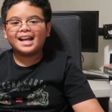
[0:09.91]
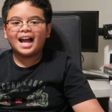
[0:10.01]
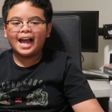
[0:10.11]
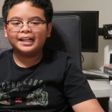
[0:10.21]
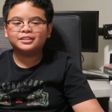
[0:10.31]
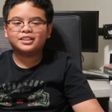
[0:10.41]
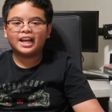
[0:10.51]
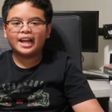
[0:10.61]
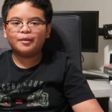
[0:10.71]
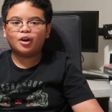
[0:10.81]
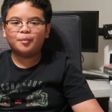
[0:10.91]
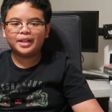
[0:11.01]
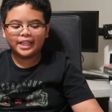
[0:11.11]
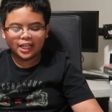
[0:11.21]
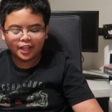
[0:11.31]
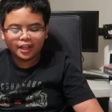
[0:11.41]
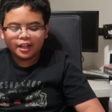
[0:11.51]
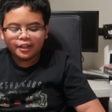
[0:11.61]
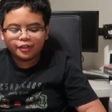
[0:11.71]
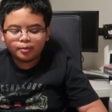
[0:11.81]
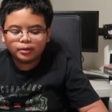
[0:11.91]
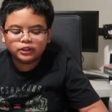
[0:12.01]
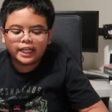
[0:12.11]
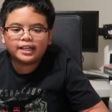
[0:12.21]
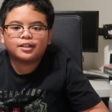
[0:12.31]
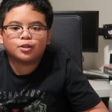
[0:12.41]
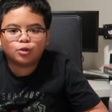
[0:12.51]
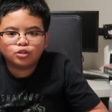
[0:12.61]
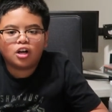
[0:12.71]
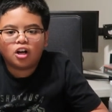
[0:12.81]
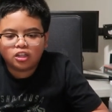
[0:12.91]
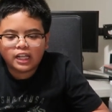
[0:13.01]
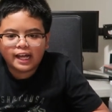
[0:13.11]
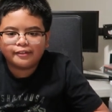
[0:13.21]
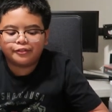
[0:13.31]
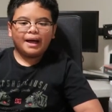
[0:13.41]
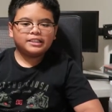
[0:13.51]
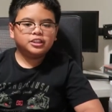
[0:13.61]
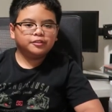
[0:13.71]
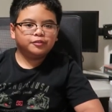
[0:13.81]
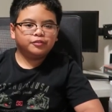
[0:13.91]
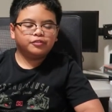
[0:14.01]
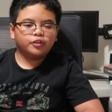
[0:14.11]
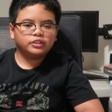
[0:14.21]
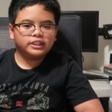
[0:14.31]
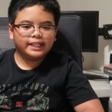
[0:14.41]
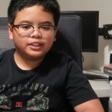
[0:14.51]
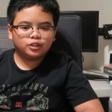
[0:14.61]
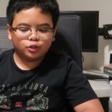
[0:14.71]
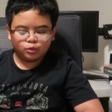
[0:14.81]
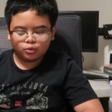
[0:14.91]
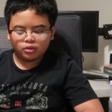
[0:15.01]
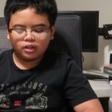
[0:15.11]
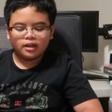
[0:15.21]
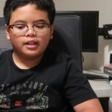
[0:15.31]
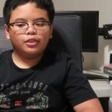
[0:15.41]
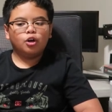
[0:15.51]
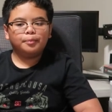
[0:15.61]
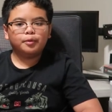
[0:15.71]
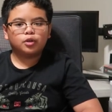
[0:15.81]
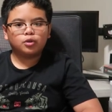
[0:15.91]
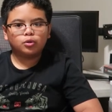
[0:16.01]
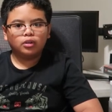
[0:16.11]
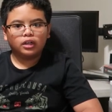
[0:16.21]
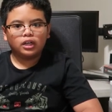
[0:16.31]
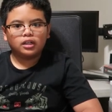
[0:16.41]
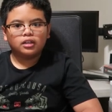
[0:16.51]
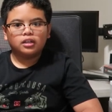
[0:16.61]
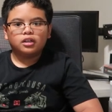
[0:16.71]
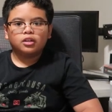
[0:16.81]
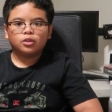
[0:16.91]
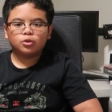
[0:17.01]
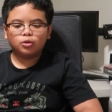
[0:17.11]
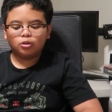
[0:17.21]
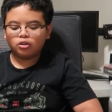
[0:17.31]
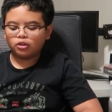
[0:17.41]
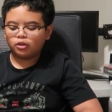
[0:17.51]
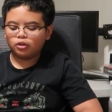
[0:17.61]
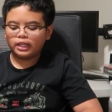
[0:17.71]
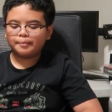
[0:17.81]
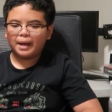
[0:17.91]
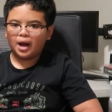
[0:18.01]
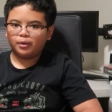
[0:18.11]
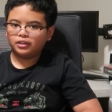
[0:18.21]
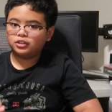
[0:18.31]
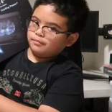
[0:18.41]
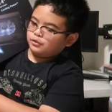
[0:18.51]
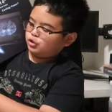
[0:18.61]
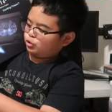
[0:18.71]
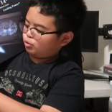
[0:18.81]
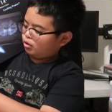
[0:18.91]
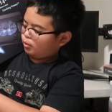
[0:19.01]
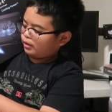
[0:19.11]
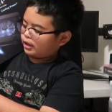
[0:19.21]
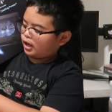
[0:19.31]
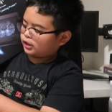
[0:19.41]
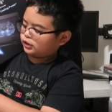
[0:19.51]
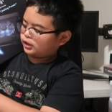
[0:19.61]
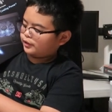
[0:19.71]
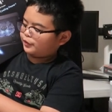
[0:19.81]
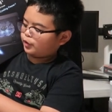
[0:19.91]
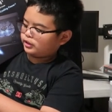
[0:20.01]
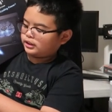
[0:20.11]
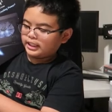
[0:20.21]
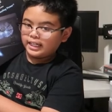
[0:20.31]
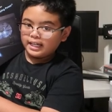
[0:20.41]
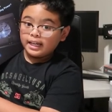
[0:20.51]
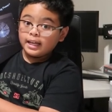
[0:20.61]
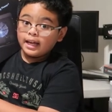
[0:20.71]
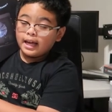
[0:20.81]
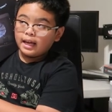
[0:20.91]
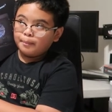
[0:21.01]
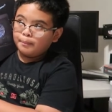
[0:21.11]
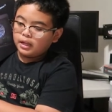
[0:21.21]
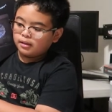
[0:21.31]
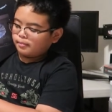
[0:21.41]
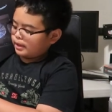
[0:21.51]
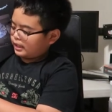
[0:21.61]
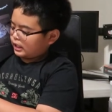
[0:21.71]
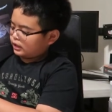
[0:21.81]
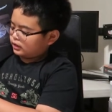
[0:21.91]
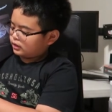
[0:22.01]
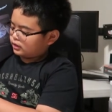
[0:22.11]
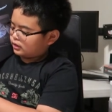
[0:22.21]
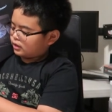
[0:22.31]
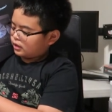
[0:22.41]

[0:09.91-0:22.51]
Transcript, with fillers: Hi guys, today we're opening the Thermaltake Cool All Life Massive 14.2 Notebook Cooler cool, Cooling Power Dual 140 millimeters